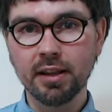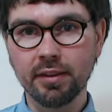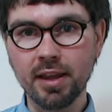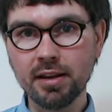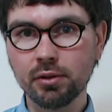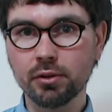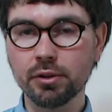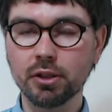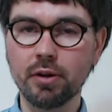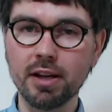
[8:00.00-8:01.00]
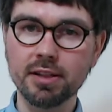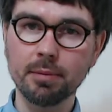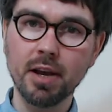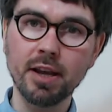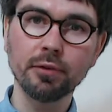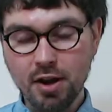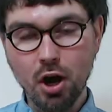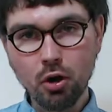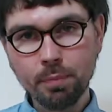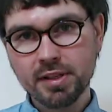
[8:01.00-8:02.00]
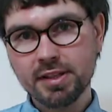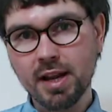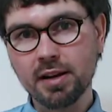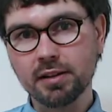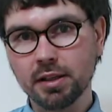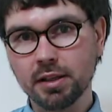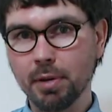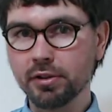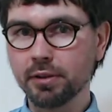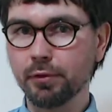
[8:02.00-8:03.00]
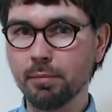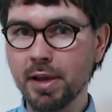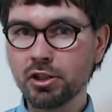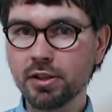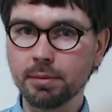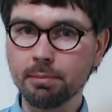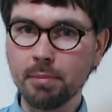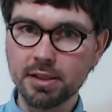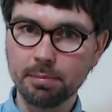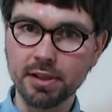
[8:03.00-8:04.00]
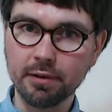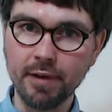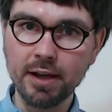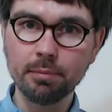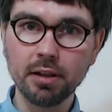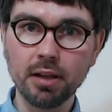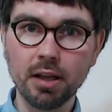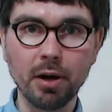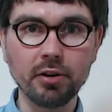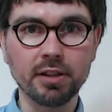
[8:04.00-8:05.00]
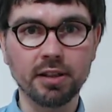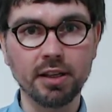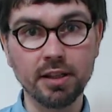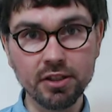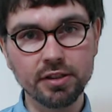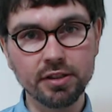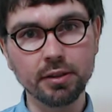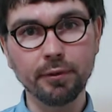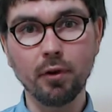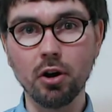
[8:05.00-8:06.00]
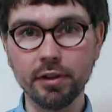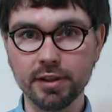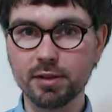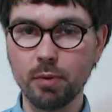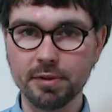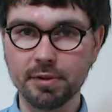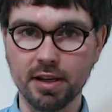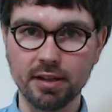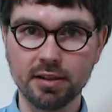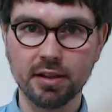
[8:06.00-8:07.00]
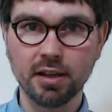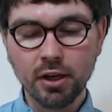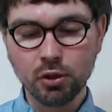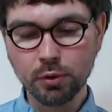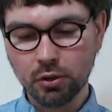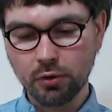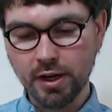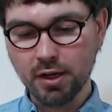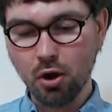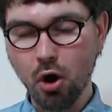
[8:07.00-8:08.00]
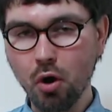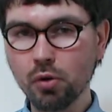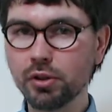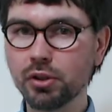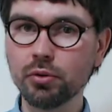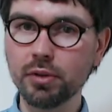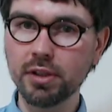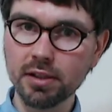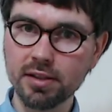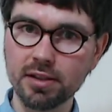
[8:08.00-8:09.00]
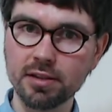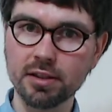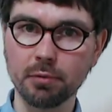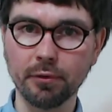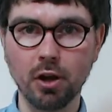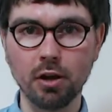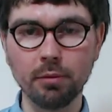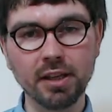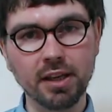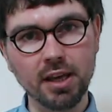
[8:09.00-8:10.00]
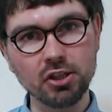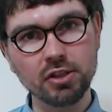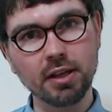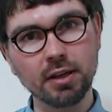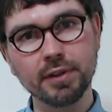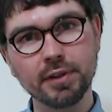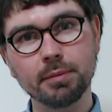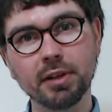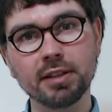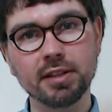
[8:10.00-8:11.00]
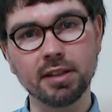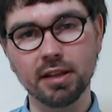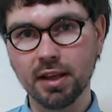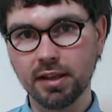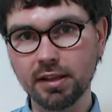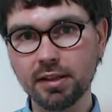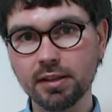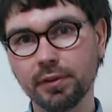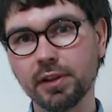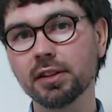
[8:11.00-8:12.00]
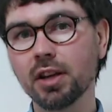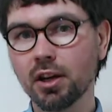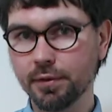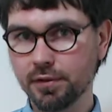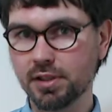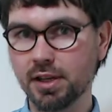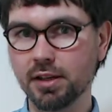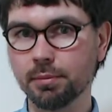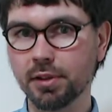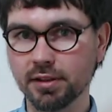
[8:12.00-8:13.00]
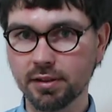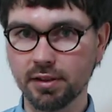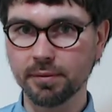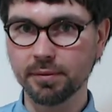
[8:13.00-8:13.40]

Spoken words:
Then you could create some kind of open standard about information that must be available about an initiative on its website. You would create a whole new ecosystem of communication and visibility in the field of sustainability.